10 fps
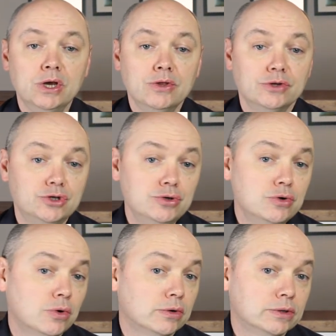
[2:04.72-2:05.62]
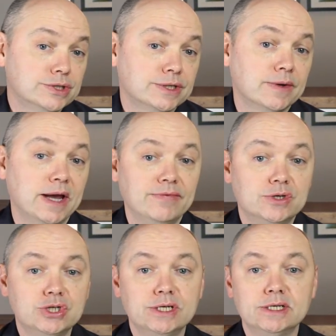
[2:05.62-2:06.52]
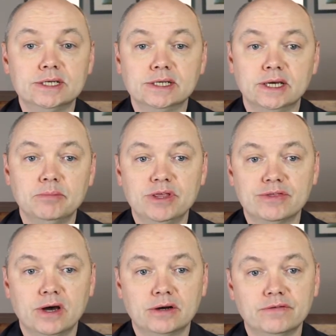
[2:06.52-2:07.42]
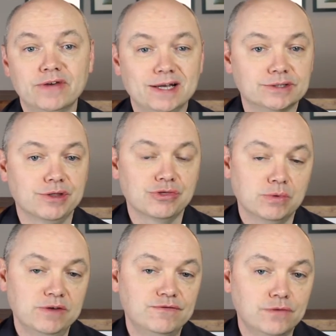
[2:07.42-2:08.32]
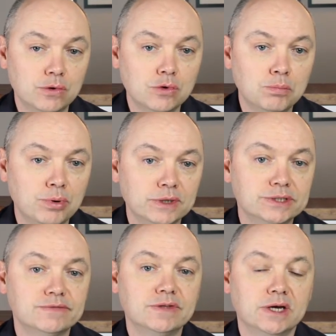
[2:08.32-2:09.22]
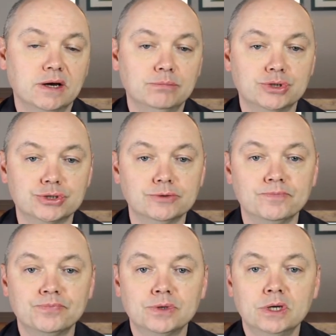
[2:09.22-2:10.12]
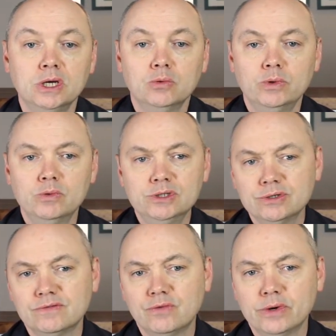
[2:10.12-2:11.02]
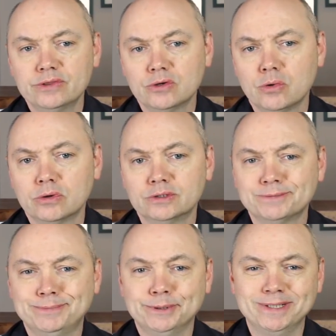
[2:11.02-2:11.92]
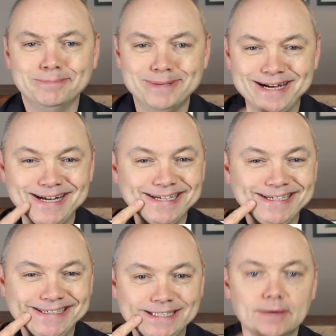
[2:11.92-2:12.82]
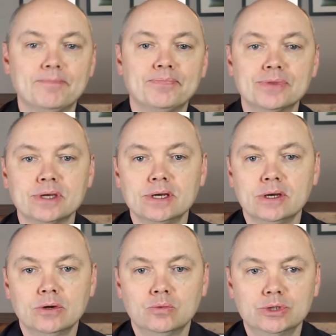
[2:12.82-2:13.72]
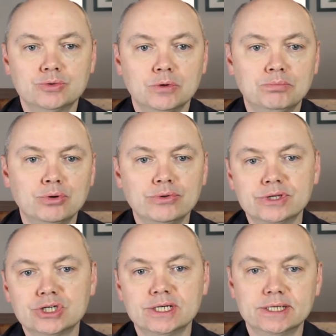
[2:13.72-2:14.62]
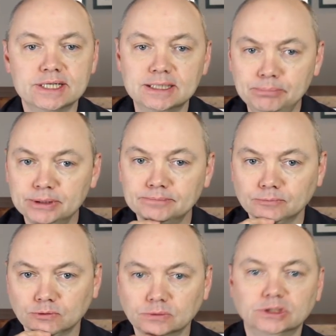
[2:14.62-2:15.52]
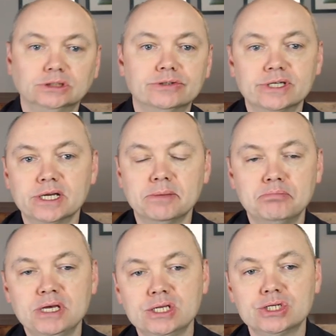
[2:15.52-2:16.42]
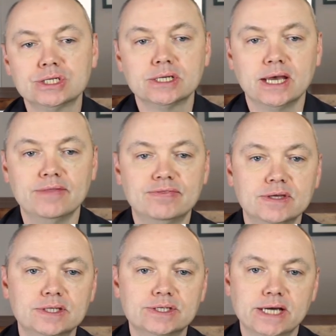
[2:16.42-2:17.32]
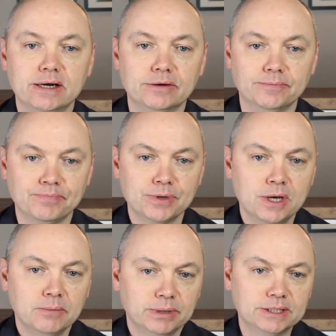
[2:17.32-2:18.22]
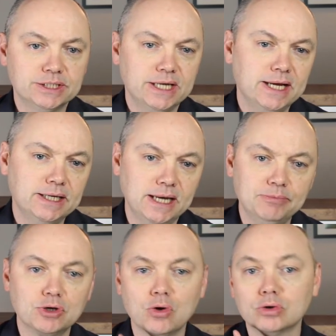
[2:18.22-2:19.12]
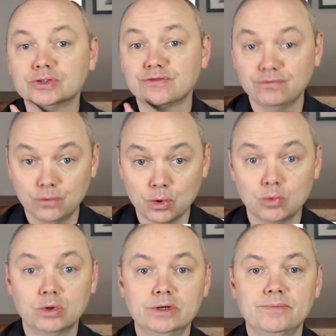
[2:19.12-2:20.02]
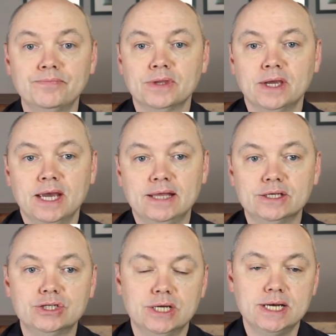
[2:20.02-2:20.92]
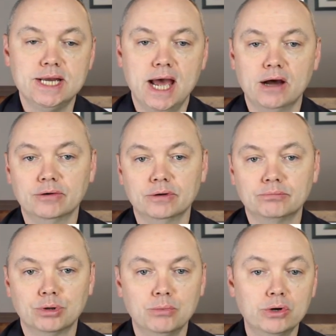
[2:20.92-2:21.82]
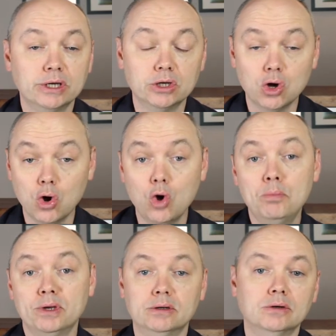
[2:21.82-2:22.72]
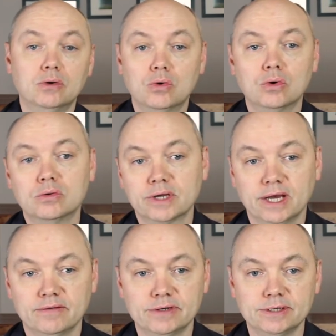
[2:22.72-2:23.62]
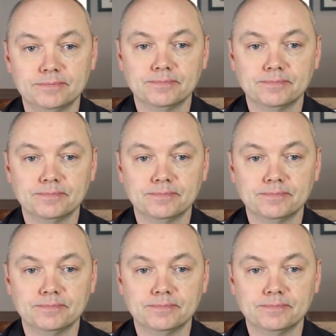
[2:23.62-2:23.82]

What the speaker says: The two corners and the chin can be thought of as the three focal points of the embouchure. We want to avoid the corners pulling back, which will pull the chin up, resulting in a pinched and thin sound. But instead, keep the corners forward and the chin down, promoting an open oral cavity.